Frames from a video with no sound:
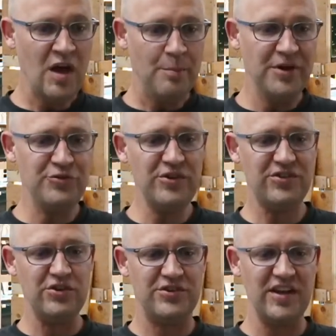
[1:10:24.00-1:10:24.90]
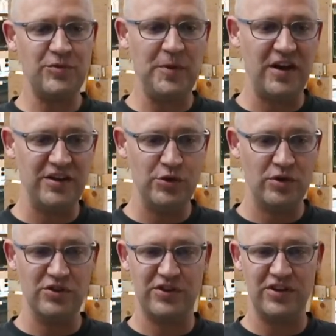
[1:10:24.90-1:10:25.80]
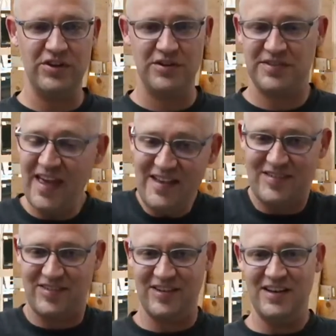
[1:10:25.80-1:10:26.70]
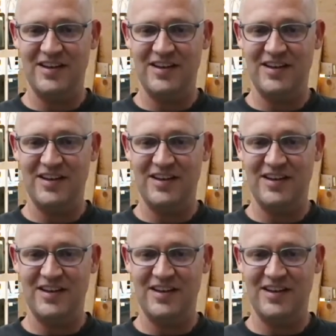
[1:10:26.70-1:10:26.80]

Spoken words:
Patricia, your tanks behind you are looking good. Thanks.